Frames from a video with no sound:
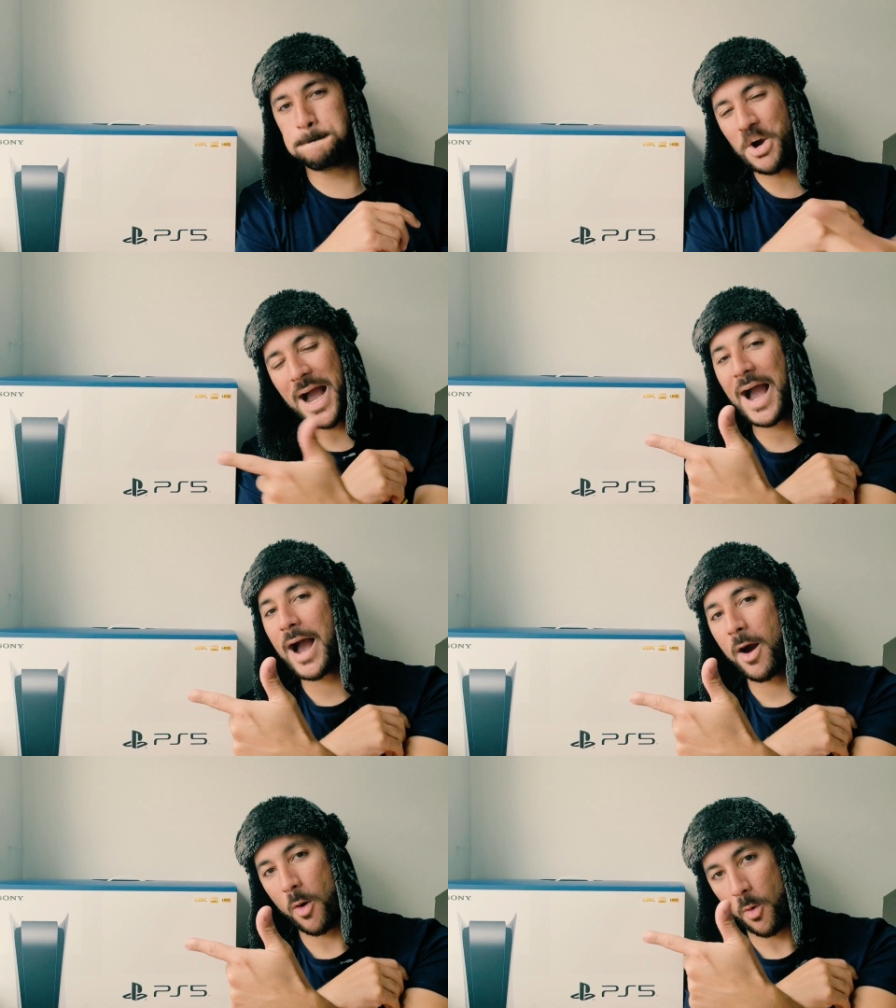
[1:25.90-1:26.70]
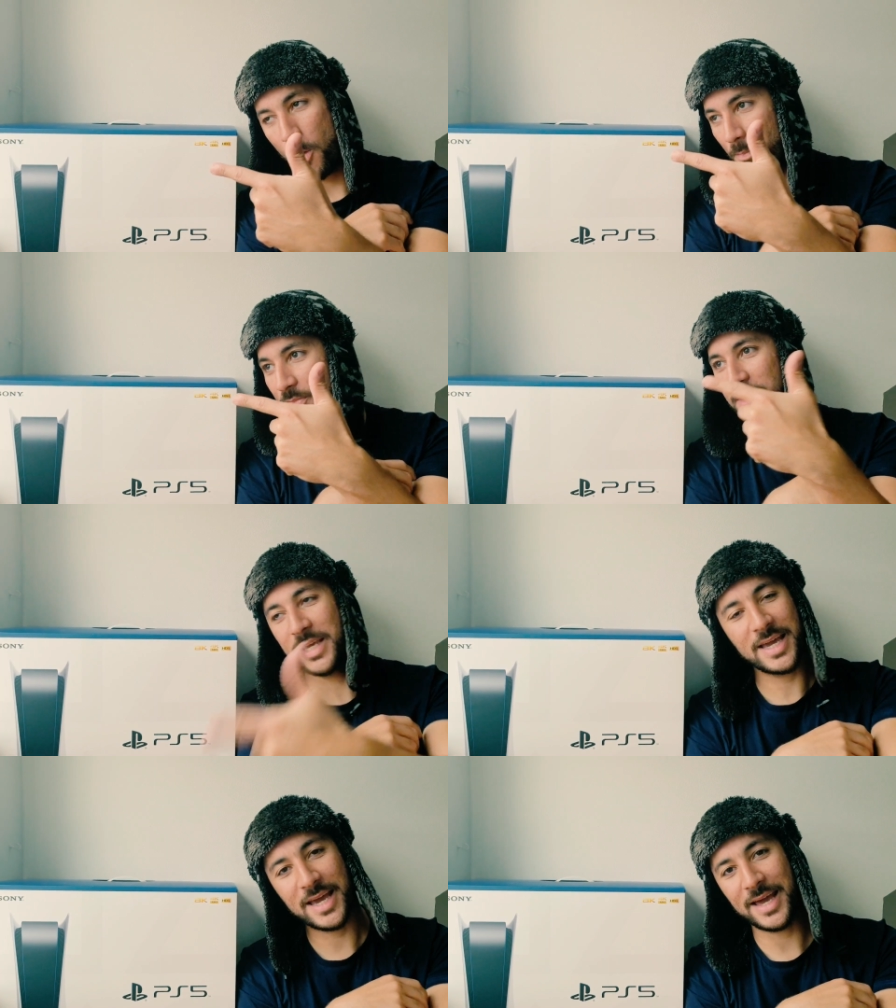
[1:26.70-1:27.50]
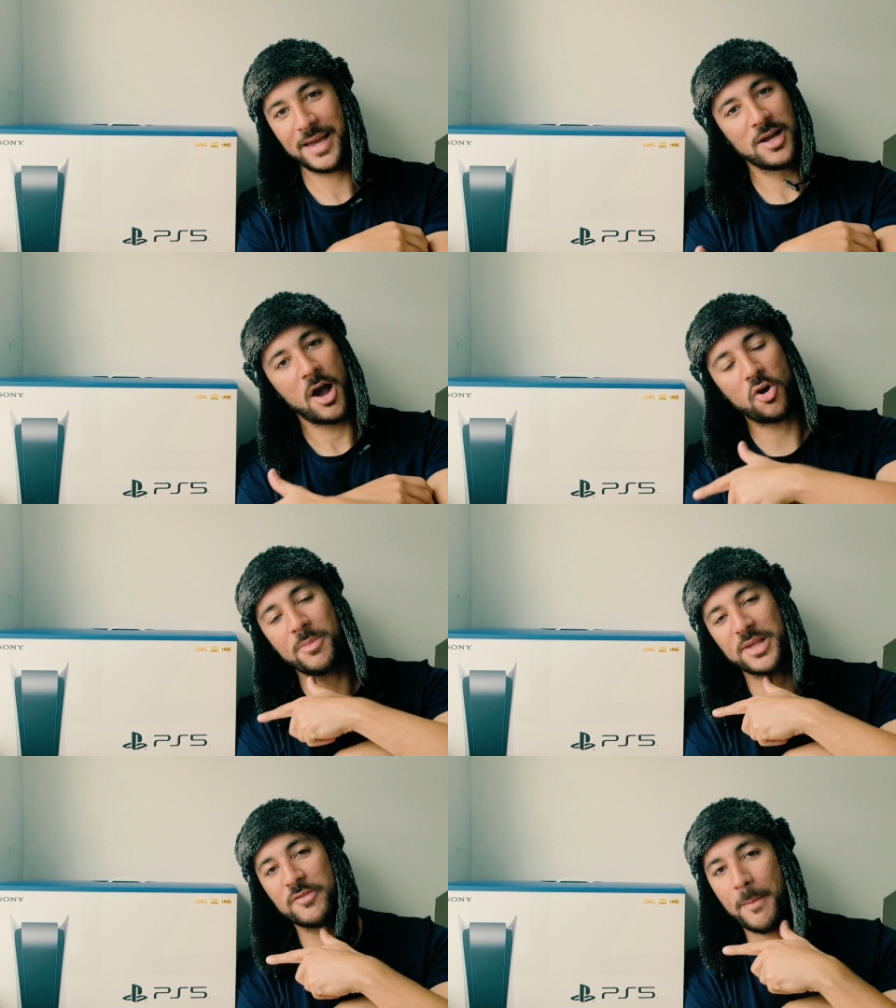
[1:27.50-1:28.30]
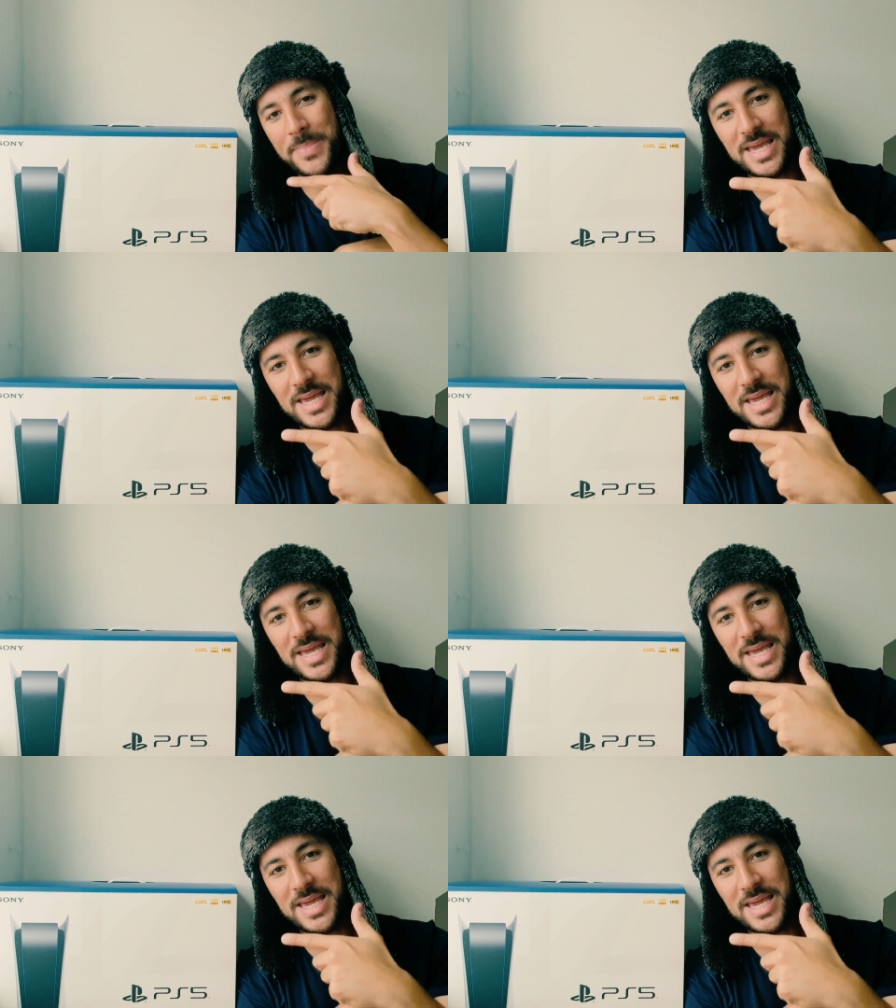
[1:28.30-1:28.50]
pow, yeah, I got myself